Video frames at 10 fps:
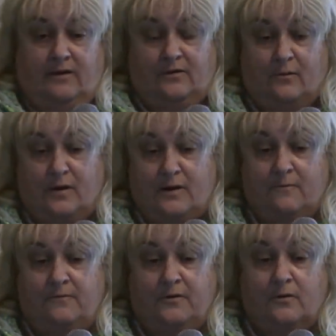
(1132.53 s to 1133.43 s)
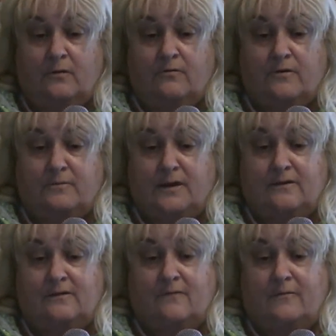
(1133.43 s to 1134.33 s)
Thorium fuel from the
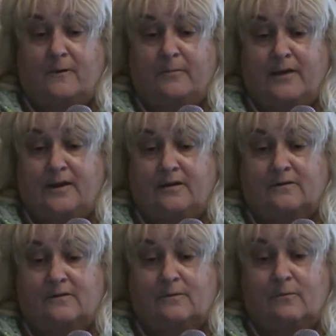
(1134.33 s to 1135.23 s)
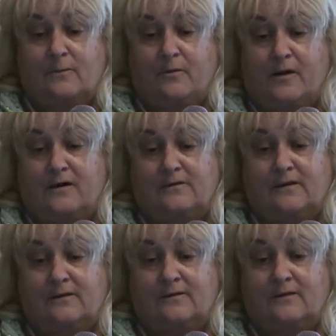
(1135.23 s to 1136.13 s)
SFR blankets is
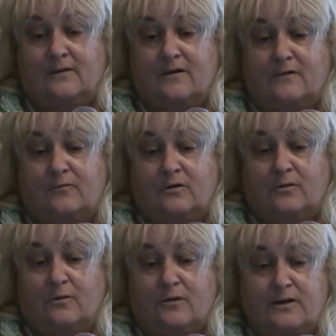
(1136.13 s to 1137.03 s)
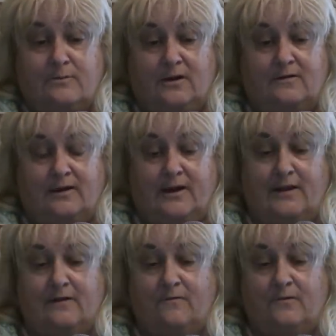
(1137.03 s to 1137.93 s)
reprocessed along with thorium
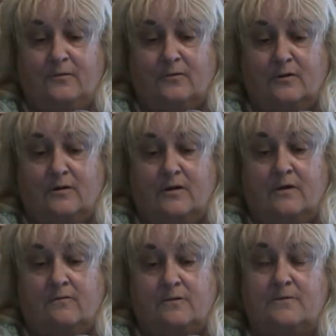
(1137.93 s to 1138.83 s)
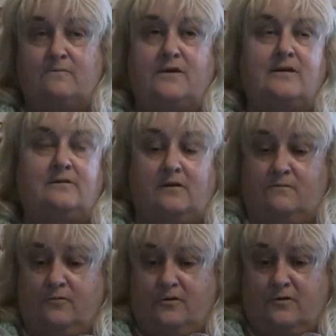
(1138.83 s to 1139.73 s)
containing fuel from advanced
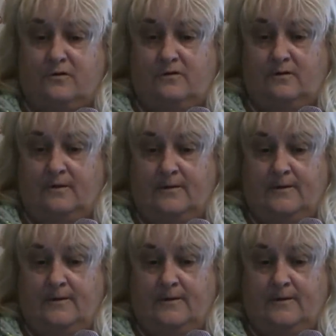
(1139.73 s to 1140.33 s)
converters.